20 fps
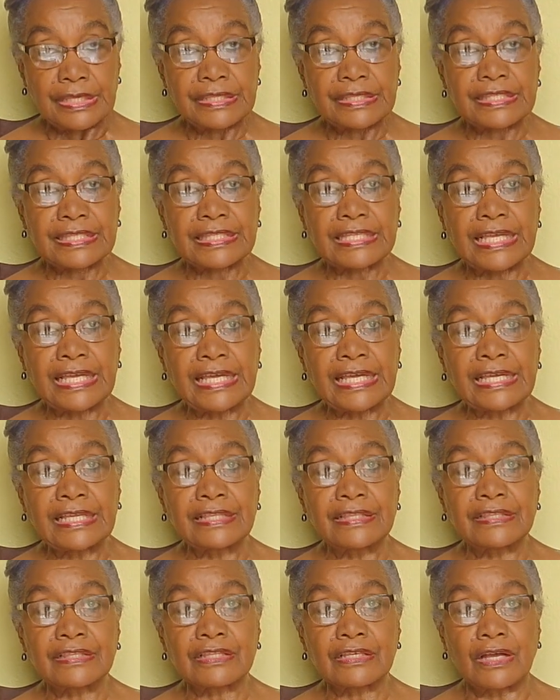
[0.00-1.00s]

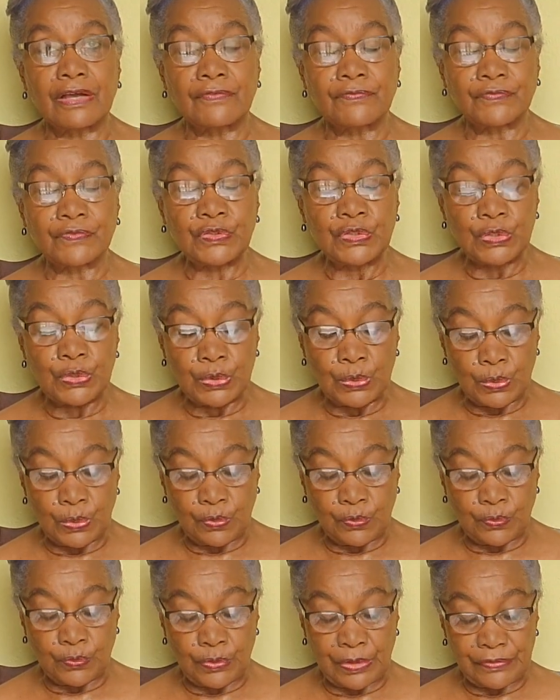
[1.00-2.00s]
stains of
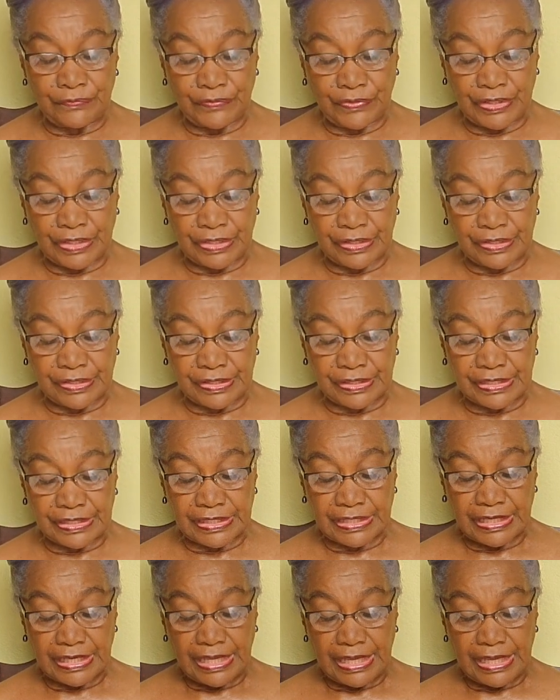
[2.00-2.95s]
new rivers,